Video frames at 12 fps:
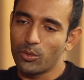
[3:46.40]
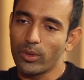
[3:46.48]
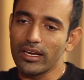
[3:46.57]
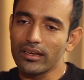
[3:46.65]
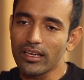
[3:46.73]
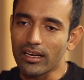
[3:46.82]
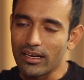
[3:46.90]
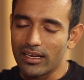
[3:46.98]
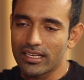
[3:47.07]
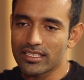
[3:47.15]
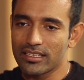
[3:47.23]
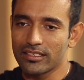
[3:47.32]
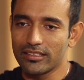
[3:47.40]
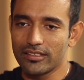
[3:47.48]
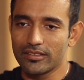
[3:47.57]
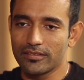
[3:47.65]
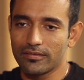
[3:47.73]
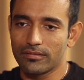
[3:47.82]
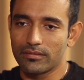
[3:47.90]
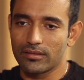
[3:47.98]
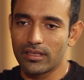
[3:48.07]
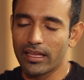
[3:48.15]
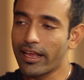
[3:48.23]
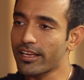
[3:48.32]
Well, yeah, as in uh,
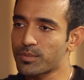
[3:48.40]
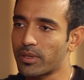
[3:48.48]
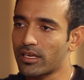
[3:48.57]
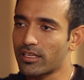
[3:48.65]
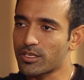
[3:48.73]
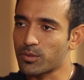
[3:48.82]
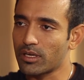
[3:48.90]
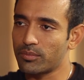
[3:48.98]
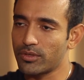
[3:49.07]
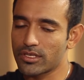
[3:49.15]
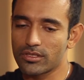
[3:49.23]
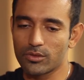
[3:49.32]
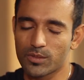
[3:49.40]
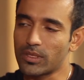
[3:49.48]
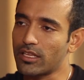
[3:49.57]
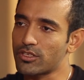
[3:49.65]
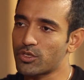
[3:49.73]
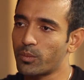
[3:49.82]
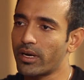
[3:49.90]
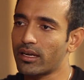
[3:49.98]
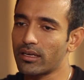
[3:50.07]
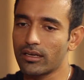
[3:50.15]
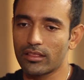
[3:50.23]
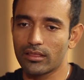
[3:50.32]
there has been this one person who's been
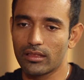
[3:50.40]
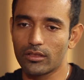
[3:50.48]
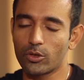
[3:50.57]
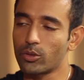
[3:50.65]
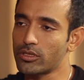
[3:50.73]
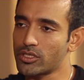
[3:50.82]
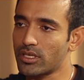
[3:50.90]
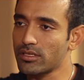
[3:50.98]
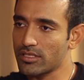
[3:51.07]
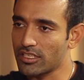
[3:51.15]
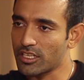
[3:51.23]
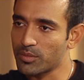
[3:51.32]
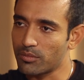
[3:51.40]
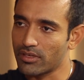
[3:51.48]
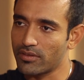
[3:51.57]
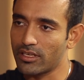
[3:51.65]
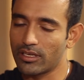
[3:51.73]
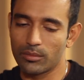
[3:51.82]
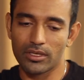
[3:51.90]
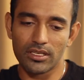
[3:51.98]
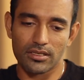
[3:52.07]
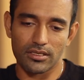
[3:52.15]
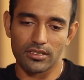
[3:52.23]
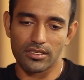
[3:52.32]
instrumental in, in the whole change, and that's been Praveen
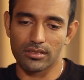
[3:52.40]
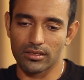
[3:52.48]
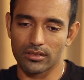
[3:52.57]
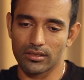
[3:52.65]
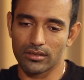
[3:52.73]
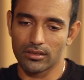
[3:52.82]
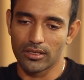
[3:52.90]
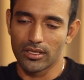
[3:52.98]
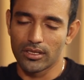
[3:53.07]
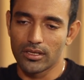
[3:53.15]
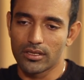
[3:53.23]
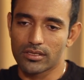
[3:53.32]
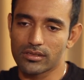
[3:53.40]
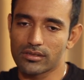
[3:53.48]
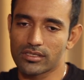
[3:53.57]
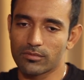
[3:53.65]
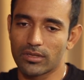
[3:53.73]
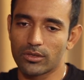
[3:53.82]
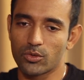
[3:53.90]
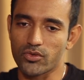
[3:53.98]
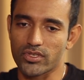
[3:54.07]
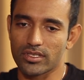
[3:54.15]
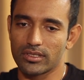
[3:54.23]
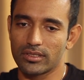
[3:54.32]
Amre. Sir's, uh, Sir's someone
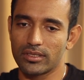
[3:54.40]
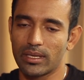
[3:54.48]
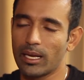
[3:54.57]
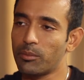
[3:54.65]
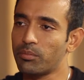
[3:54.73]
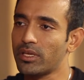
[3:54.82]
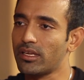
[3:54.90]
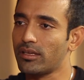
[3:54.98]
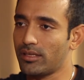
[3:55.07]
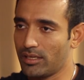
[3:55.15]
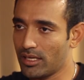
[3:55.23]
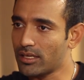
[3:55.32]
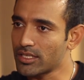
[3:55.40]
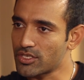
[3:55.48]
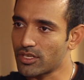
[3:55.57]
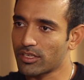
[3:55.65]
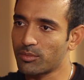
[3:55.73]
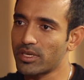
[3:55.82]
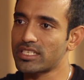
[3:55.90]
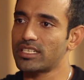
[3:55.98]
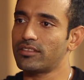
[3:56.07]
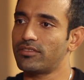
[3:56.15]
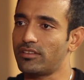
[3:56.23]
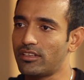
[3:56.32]
who's uh, helped me deconstruct
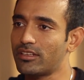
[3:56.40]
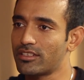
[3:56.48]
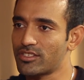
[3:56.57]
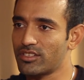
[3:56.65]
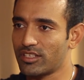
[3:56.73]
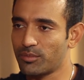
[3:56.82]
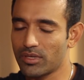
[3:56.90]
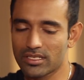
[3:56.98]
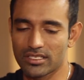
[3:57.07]
myself and reconstruct